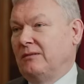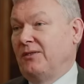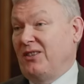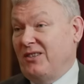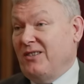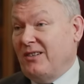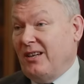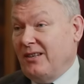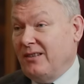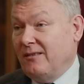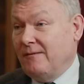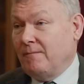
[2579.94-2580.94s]
this is
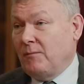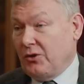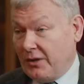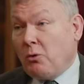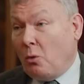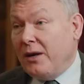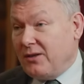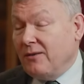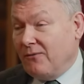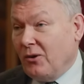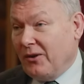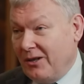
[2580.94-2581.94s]
it. Because they were waiting
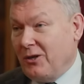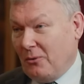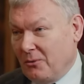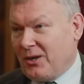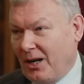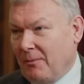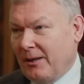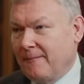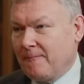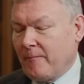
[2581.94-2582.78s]
for it. They knew it was coming.